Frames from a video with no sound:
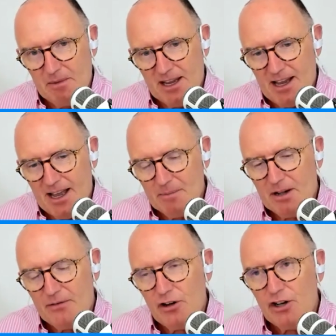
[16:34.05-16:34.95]
Miha, but
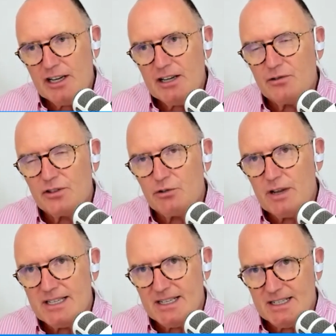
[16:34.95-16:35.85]
if you look over the
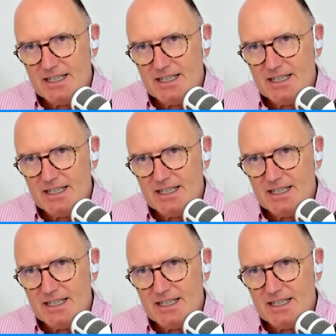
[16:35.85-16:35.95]
recent